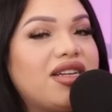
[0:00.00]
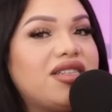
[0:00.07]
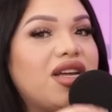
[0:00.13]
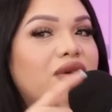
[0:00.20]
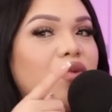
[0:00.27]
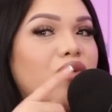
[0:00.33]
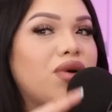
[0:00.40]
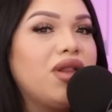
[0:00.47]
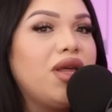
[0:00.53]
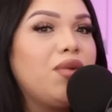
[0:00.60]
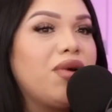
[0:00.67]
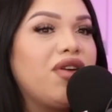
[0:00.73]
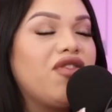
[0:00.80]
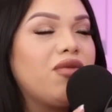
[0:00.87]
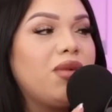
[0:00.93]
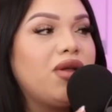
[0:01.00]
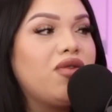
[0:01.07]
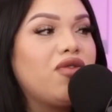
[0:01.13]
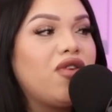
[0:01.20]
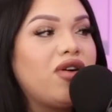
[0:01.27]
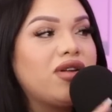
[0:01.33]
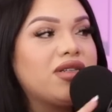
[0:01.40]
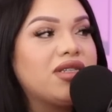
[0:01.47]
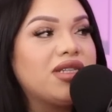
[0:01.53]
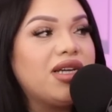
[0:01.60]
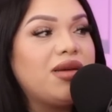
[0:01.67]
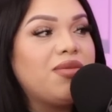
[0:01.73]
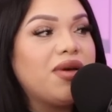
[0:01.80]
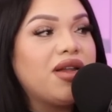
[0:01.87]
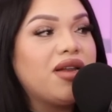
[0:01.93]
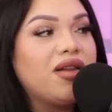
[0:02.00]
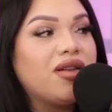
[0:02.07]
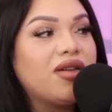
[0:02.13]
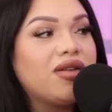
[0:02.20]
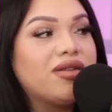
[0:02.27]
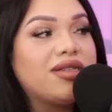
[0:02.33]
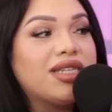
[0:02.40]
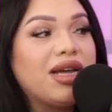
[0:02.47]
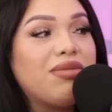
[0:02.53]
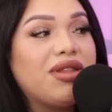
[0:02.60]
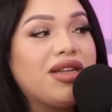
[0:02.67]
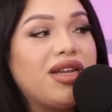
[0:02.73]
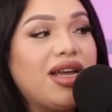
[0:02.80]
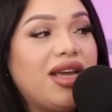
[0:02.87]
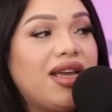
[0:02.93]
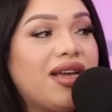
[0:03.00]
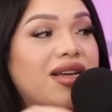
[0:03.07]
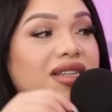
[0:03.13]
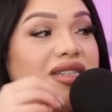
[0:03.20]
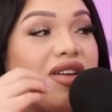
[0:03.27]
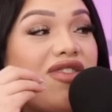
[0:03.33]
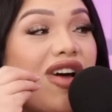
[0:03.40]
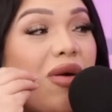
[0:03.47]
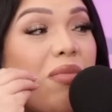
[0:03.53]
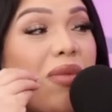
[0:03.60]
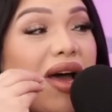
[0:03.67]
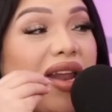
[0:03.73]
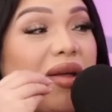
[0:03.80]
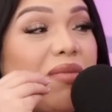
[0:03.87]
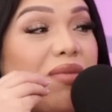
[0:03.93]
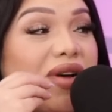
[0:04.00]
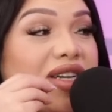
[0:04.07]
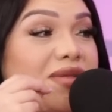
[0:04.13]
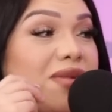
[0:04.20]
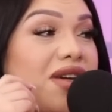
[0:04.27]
it's like really rare for me to fall asleep and skip the day because of how bad it bugs me.